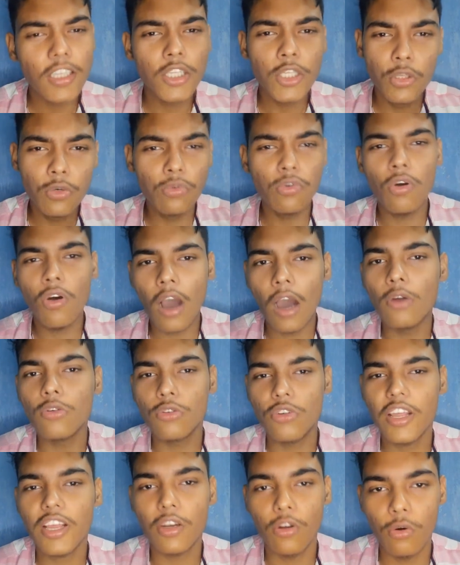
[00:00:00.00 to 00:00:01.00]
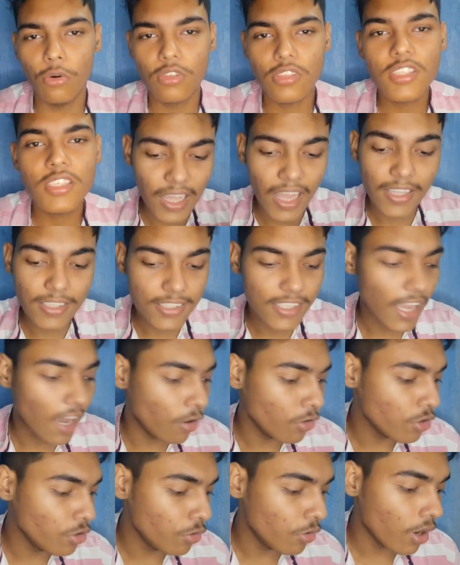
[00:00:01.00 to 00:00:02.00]
You know how to take notes. That's
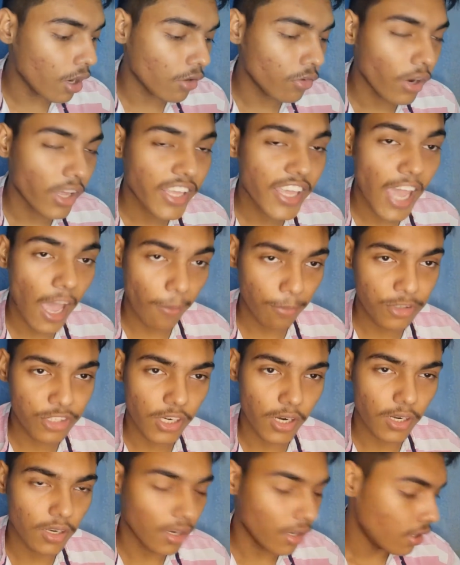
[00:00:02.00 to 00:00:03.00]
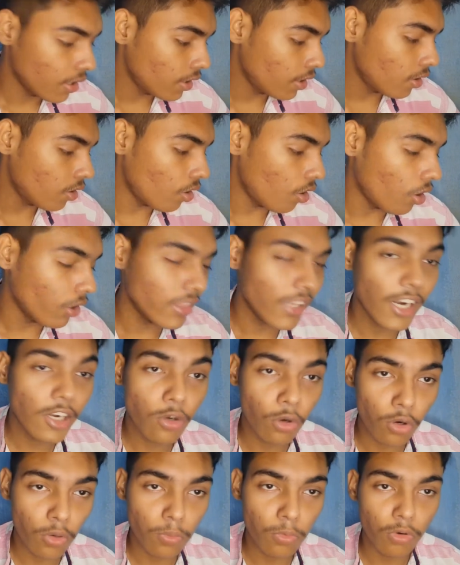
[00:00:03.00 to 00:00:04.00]
how you are gonna capture on that
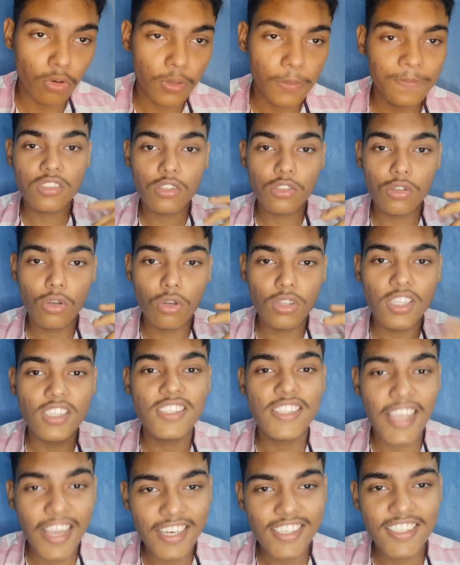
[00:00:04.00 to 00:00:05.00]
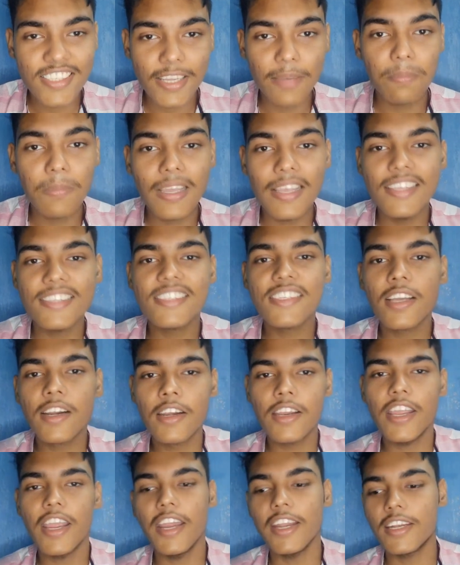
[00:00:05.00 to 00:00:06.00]
notebook. So the second step is
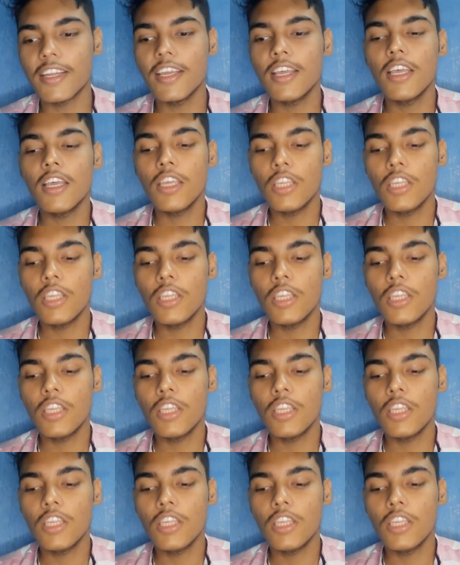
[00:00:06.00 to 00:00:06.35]
create.